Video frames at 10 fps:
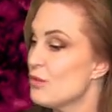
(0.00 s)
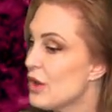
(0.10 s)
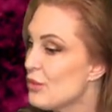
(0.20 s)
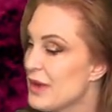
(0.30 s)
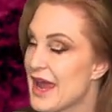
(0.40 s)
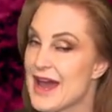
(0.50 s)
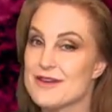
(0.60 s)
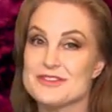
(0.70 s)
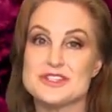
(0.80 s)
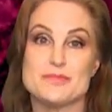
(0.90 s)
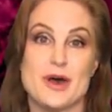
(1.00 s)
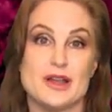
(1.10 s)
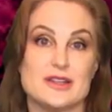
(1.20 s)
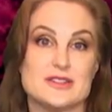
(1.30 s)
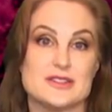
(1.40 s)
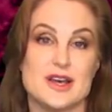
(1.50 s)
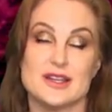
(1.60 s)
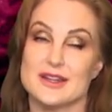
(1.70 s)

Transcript: well, we have a spotless sun,